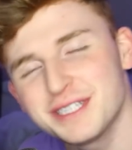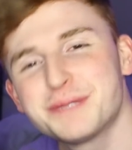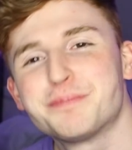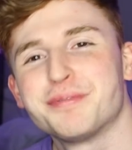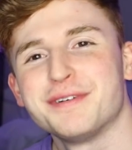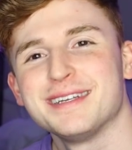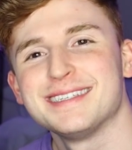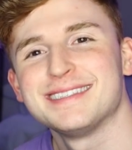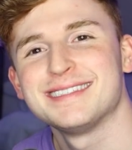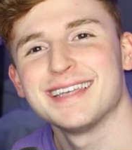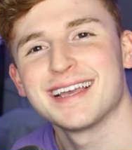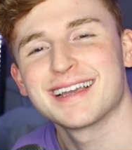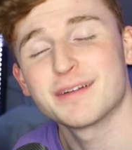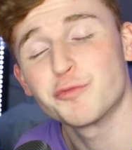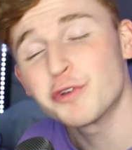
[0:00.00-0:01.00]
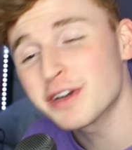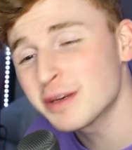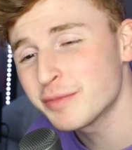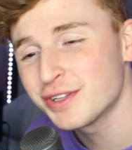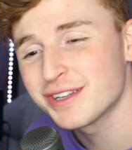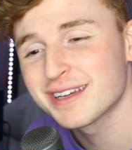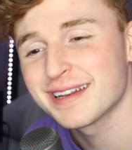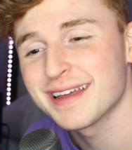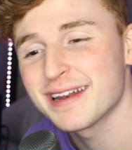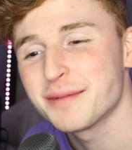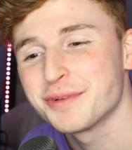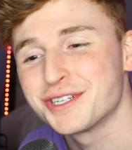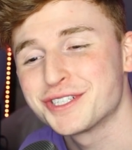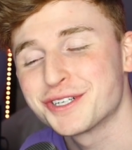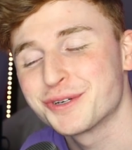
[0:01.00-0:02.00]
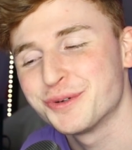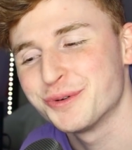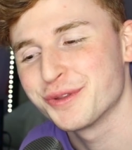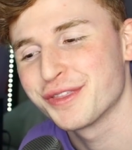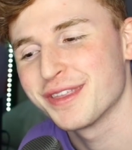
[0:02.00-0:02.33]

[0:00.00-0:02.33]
but it's pretty sick. And we're gonna be looking at a bunch of cool